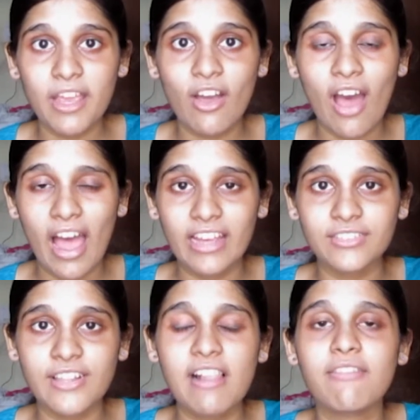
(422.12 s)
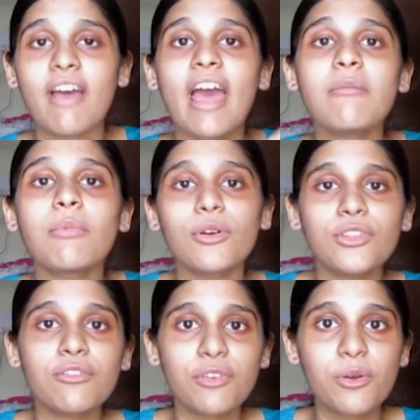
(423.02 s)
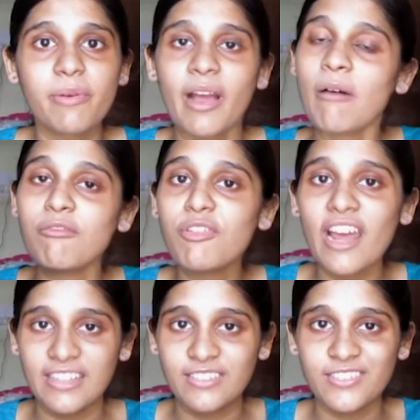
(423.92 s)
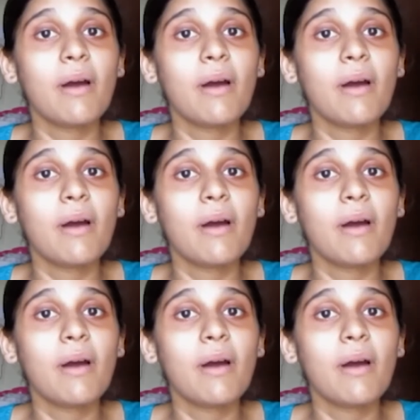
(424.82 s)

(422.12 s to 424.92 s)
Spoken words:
by your higher self and both of you become friends.